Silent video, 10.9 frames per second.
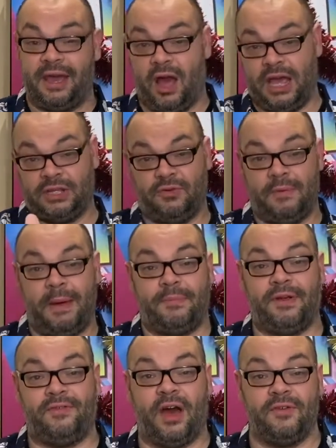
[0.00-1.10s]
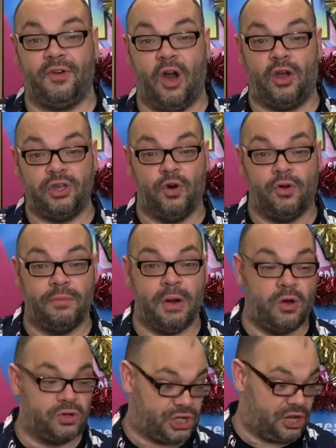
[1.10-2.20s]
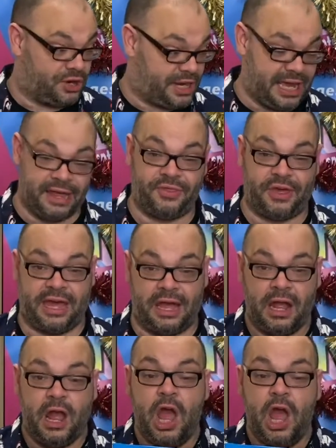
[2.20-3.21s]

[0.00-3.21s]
Guys, remember, if I've got your emoji on here, Thea,